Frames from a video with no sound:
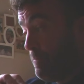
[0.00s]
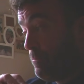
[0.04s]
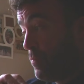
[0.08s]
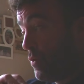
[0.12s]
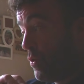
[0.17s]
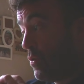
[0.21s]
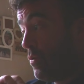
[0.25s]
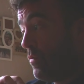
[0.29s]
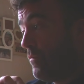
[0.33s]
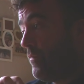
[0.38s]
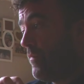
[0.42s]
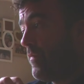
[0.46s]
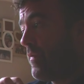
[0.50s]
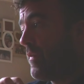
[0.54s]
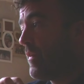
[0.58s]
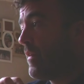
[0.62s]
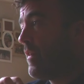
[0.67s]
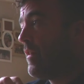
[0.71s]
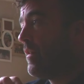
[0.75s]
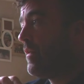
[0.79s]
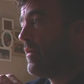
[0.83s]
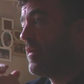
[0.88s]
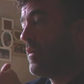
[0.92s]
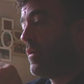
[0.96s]
but
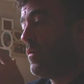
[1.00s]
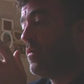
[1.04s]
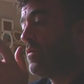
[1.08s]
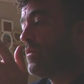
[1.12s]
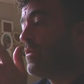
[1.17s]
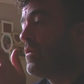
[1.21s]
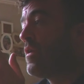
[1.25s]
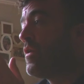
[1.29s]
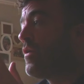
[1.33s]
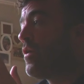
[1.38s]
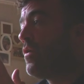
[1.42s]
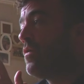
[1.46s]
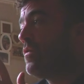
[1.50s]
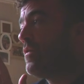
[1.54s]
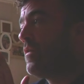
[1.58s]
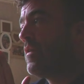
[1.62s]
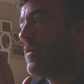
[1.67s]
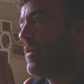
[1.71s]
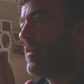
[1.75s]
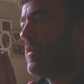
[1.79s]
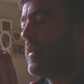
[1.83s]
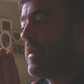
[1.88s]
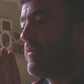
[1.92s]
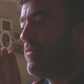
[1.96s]
you know
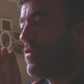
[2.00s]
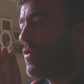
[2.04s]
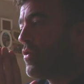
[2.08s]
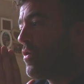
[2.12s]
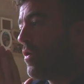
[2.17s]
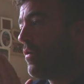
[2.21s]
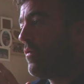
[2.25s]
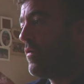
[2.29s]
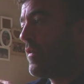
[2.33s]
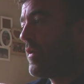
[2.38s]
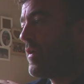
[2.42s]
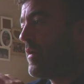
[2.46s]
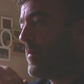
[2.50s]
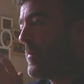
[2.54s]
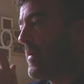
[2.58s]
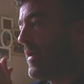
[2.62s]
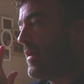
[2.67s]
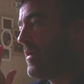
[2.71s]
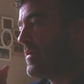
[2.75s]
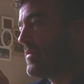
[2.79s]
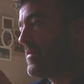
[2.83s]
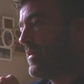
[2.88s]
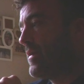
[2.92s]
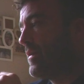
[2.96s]
they haven't got the
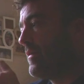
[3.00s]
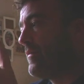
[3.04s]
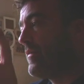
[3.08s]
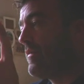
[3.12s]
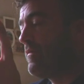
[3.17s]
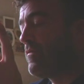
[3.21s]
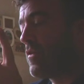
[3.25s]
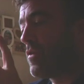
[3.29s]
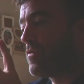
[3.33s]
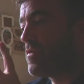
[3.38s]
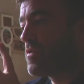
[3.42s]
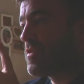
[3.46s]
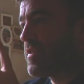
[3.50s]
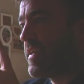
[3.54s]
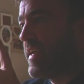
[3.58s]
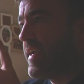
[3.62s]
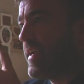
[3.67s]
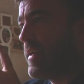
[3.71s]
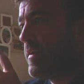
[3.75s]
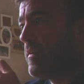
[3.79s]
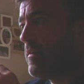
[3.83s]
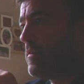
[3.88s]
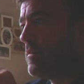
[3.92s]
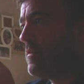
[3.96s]
ability, and they've not
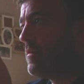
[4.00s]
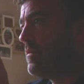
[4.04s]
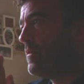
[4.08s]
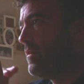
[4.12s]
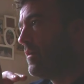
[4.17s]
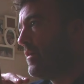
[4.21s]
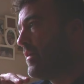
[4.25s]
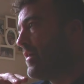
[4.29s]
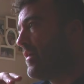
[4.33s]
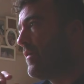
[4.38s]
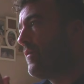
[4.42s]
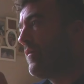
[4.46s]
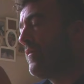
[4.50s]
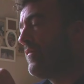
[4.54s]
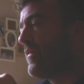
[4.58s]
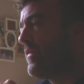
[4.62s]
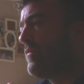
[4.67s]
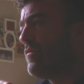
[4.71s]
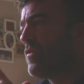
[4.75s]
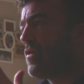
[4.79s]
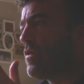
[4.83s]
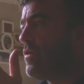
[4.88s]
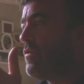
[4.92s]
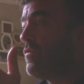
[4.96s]
seen. You know, and
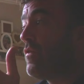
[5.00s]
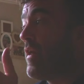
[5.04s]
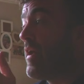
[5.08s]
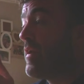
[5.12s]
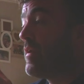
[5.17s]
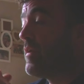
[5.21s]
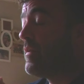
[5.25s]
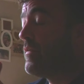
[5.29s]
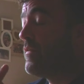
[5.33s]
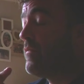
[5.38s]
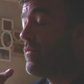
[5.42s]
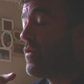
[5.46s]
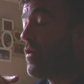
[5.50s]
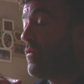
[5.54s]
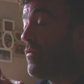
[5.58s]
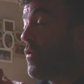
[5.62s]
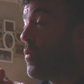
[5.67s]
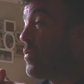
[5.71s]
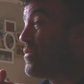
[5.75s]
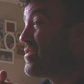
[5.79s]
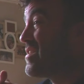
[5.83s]
they've got no